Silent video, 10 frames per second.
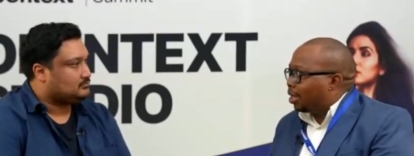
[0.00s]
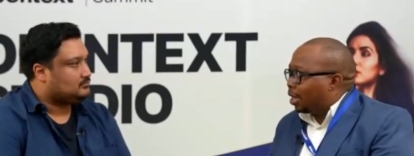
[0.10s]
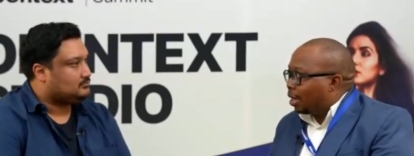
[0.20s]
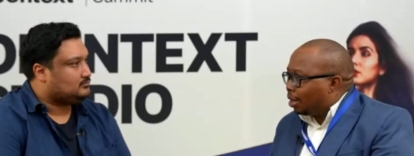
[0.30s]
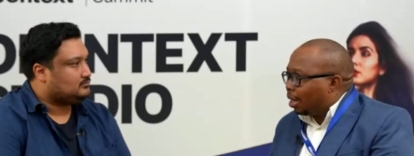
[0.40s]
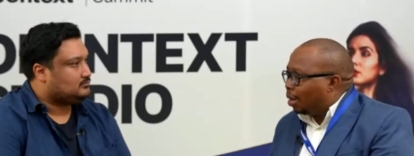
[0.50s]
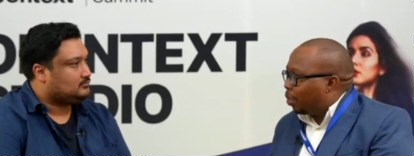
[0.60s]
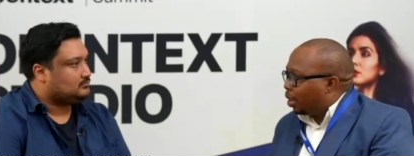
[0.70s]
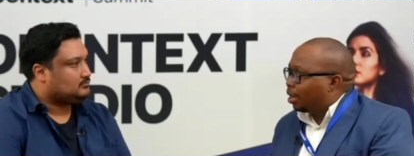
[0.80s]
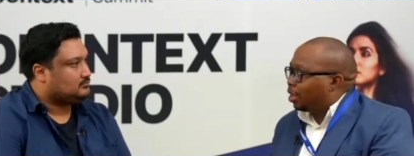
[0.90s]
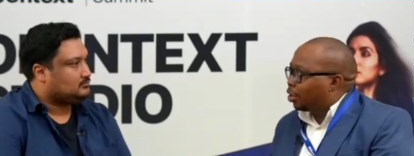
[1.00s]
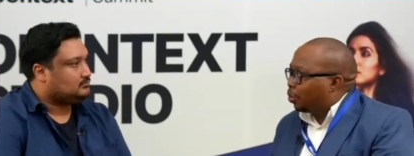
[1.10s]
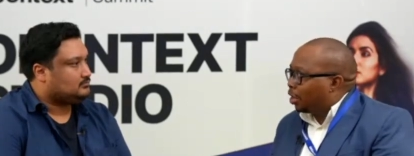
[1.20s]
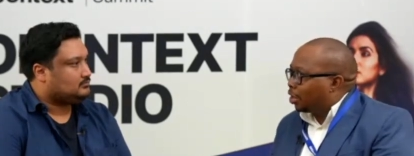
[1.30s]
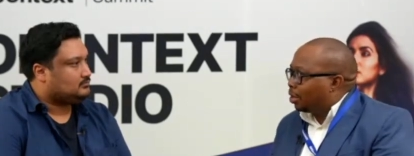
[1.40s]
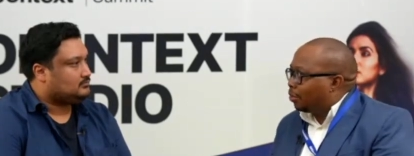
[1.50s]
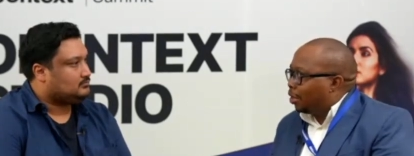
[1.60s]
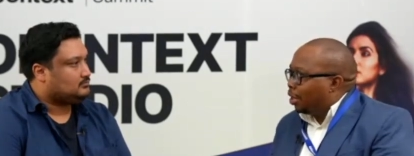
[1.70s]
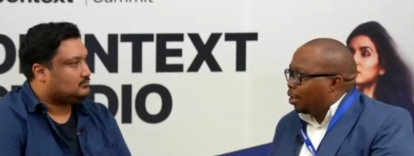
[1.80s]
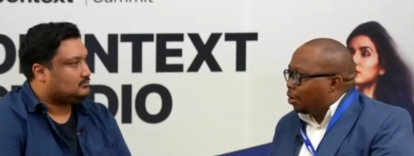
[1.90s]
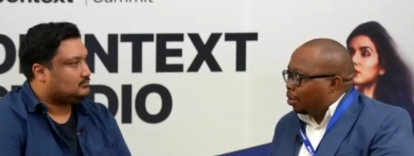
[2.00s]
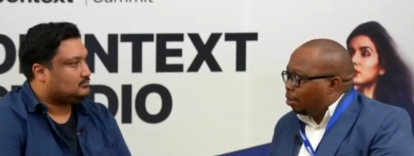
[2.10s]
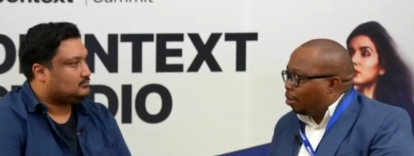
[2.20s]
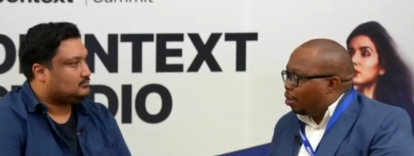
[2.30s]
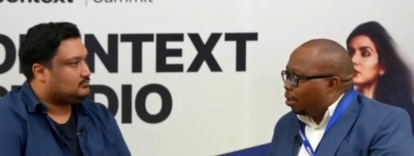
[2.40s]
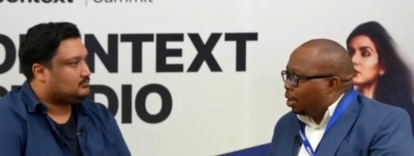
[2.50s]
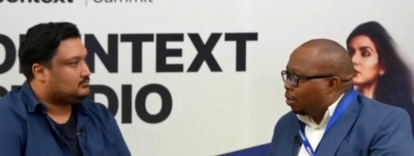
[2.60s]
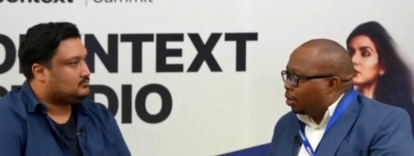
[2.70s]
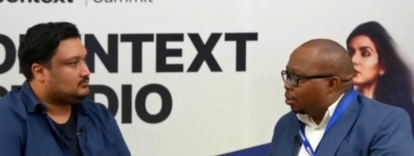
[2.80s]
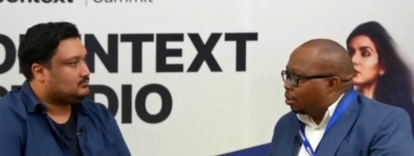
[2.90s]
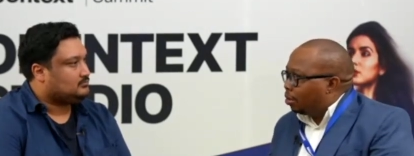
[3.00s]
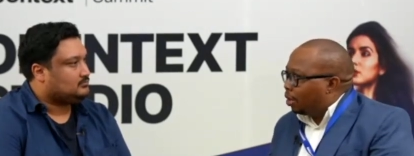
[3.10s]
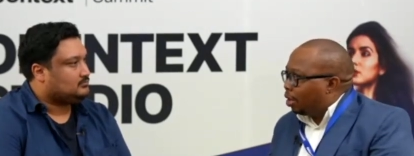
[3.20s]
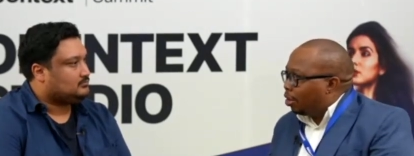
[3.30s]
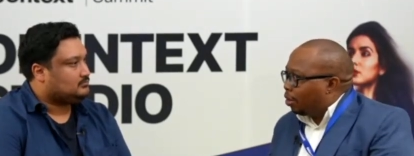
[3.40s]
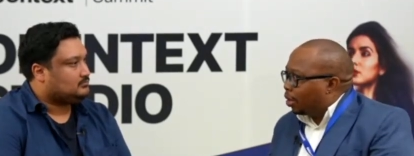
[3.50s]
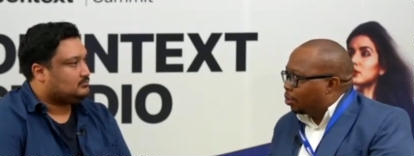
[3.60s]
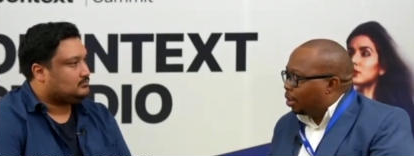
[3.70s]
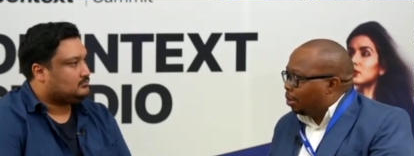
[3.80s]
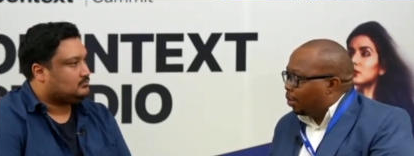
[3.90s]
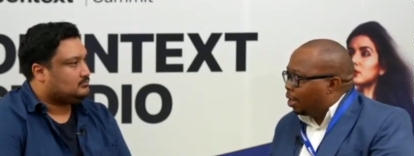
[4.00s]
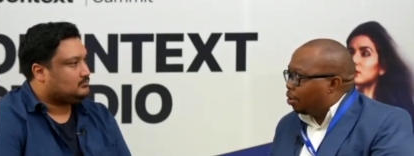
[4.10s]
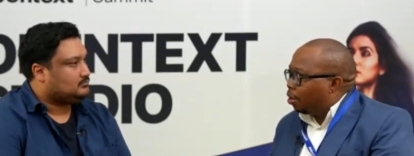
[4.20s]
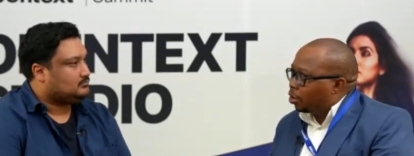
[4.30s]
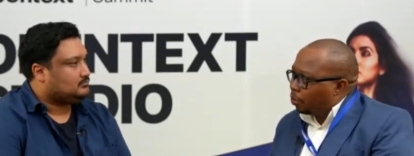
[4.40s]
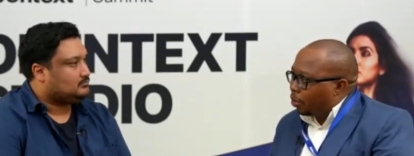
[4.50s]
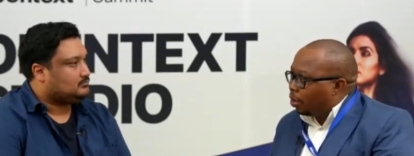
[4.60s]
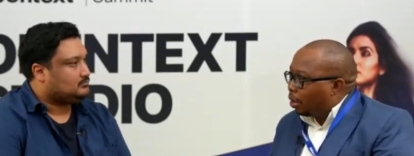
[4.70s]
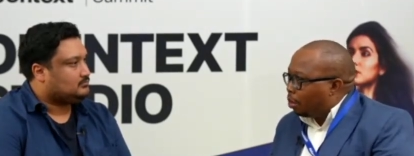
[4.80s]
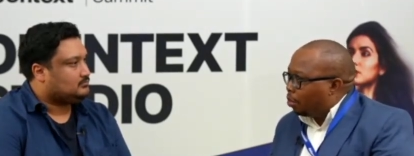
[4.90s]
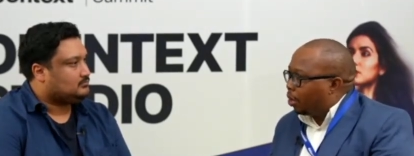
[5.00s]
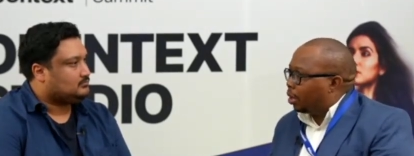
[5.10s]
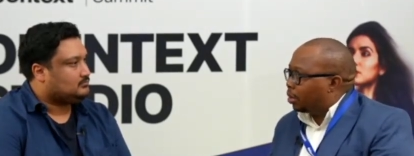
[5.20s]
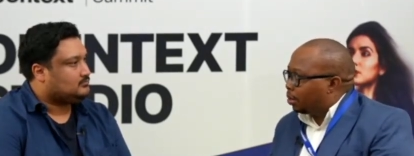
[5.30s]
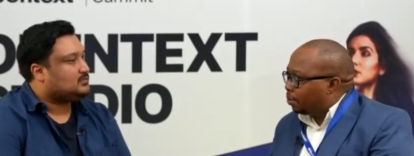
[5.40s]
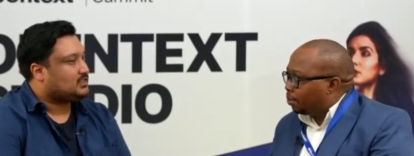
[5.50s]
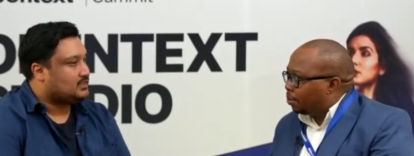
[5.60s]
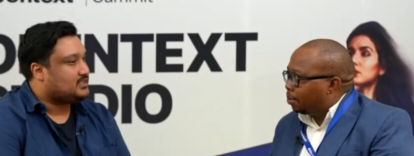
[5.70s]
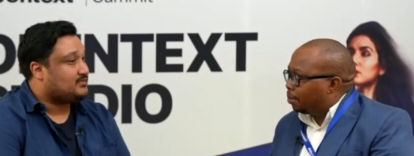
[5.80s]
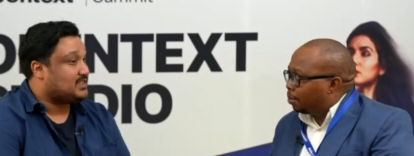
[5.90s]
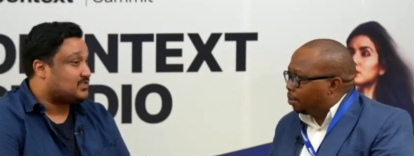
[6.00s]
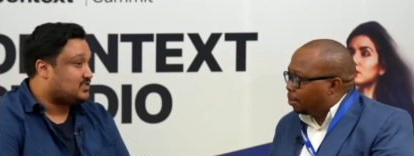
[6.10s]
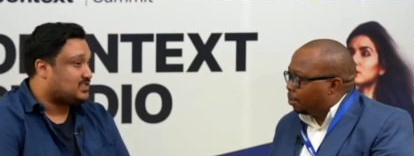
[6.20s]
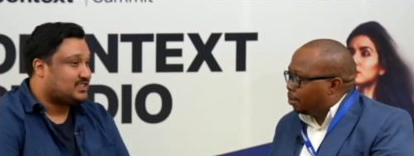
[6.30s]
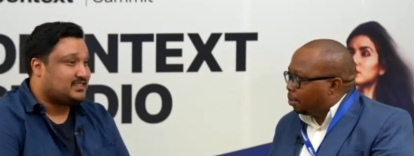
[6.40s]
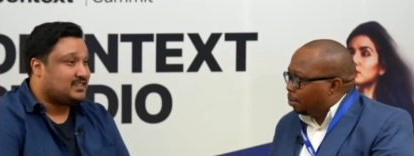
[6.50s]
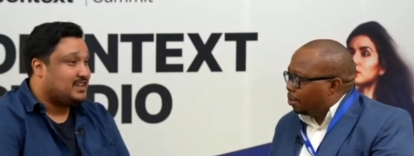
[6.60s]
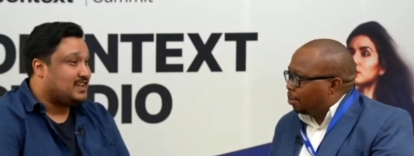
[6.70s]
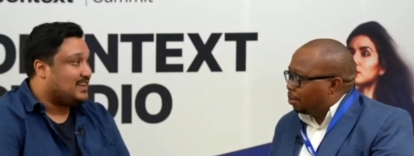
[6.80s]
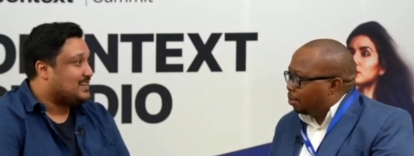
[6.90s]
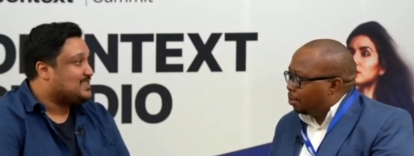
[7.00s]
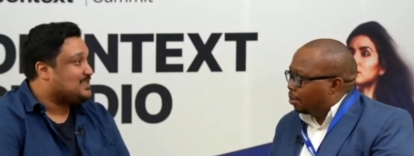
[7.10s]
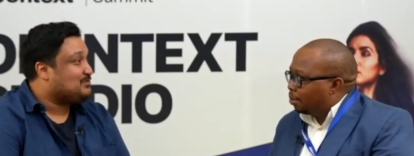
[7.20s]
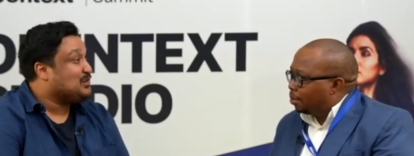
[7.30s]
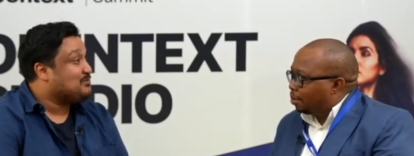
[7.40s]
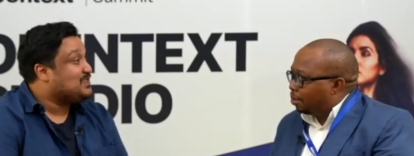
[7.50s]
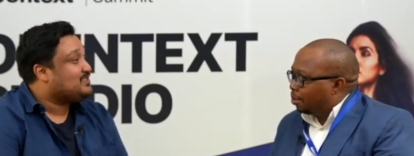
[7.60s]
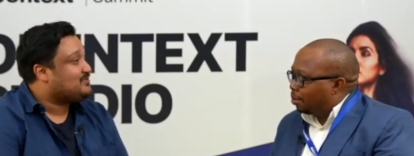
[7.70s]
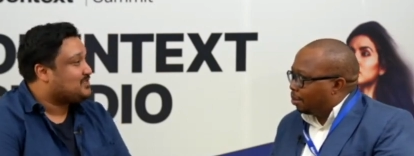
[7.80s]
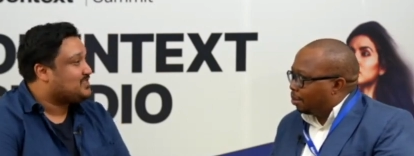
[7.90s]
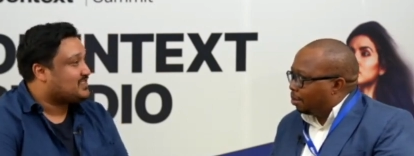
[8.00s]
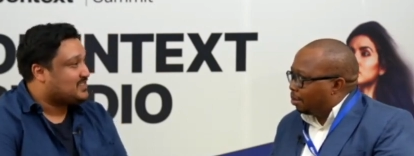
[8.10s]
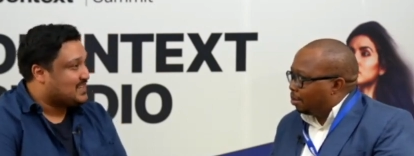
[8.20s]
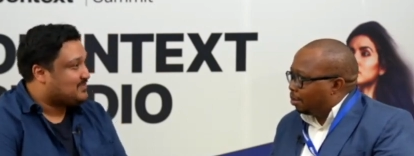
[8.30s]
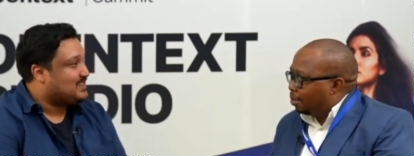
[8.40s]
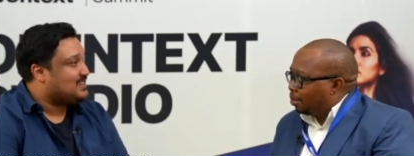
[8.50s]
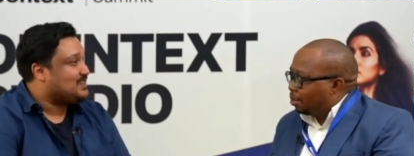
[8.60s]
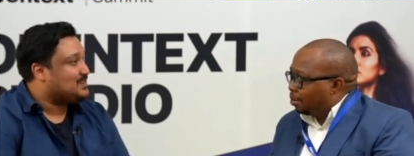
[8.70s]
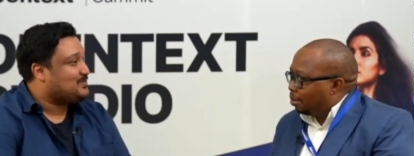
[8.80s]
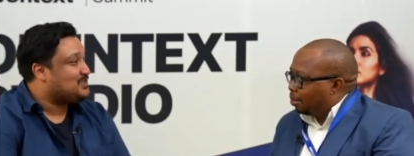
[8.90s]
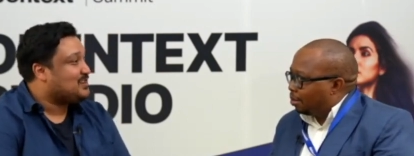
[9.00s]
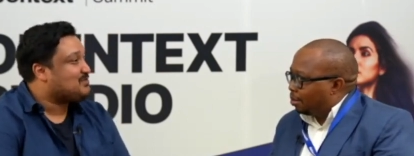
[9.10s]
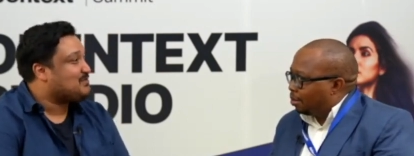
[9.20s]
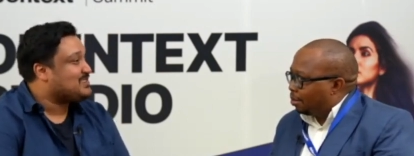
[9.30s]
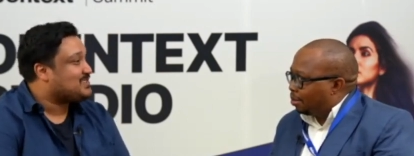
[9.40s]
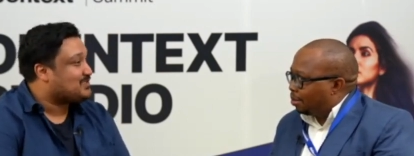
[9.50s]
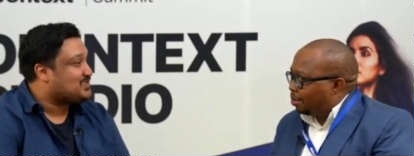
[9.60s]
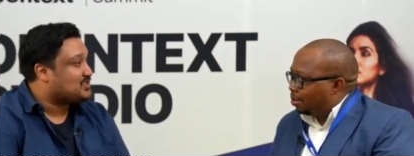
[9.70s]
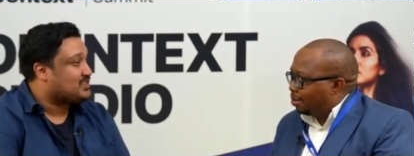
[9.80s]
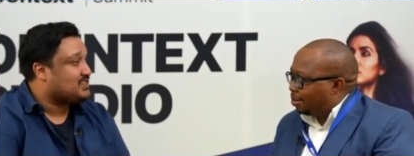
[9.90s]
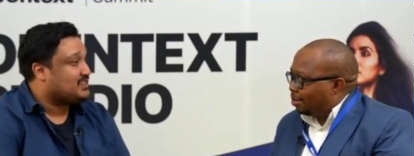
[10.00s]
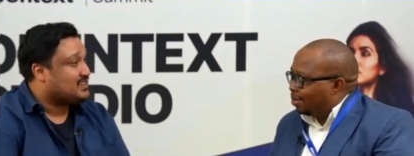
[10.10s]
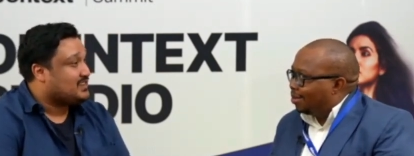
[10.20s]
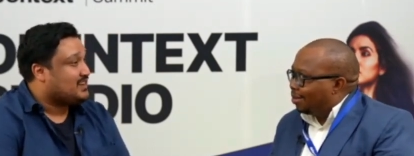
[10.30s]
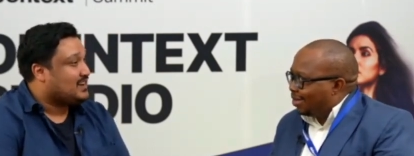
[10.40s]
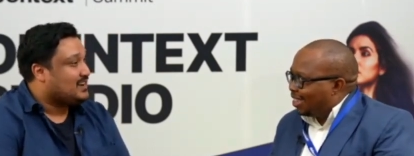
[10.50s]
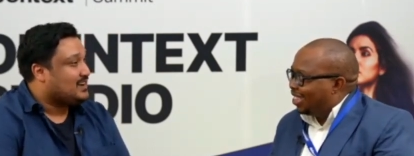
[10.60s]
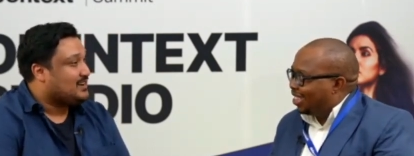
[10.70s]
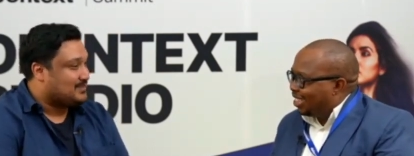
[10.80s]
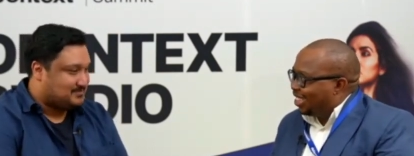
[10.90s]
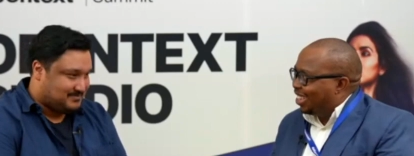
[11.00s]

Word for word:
Speaker 1: and there are bigger things to achieve, not only on our soil, on our soil, but then also beyond our borders
Speaker 2: soccer stuff. That's good to hear. And I guess in the more immediate future, you have a, a few rugby matches to enjoy. Uh,